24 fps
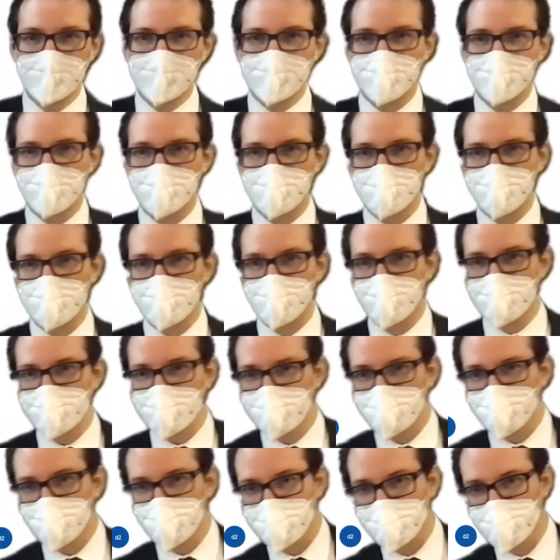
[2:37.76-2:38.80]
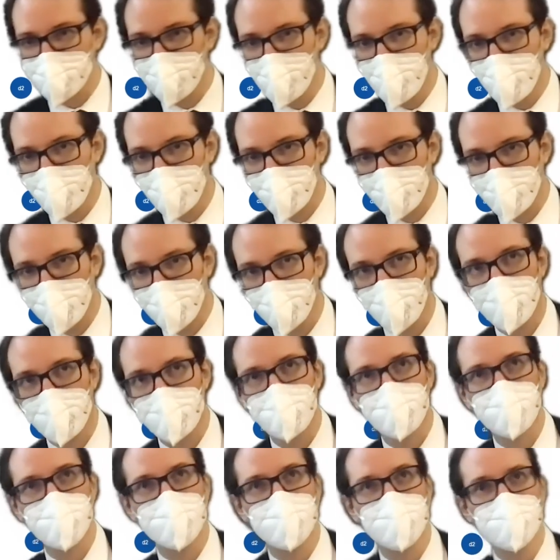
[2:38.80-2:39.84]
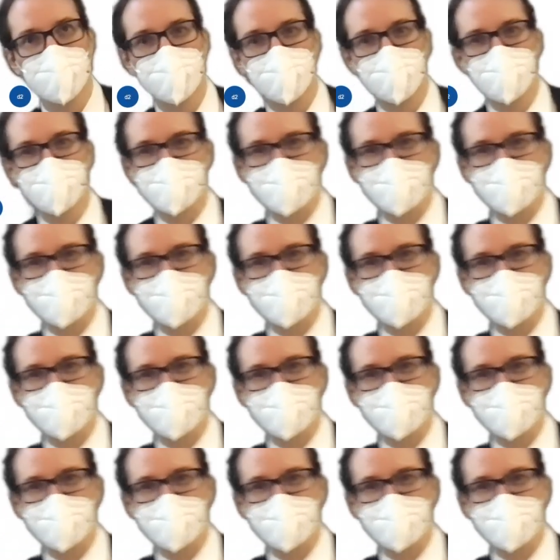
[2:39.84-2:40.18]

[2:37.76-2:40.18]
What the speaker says: What after D3? What would you put